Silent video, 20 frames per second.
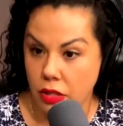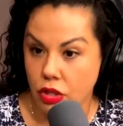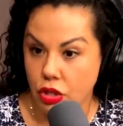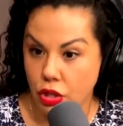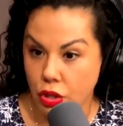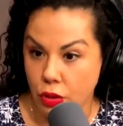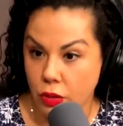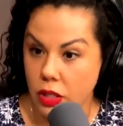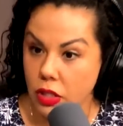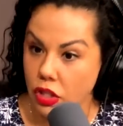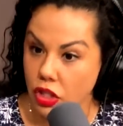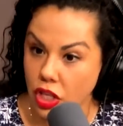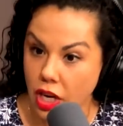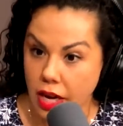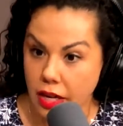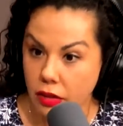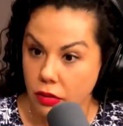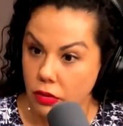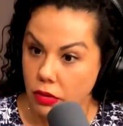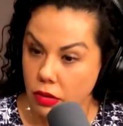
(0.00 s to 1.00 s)
to his
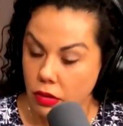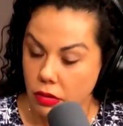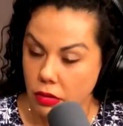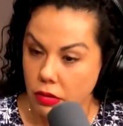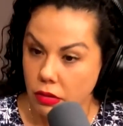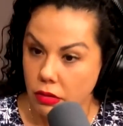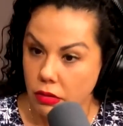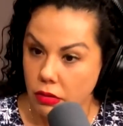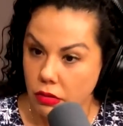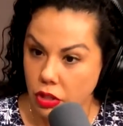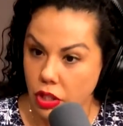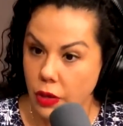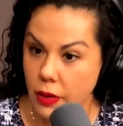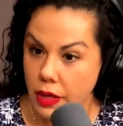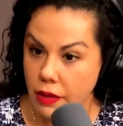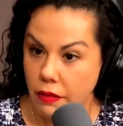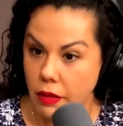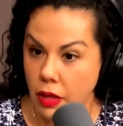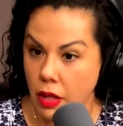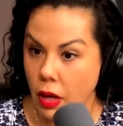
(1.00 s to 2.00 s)
child. So
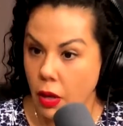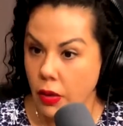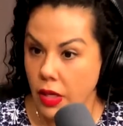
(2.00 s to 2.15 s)
even though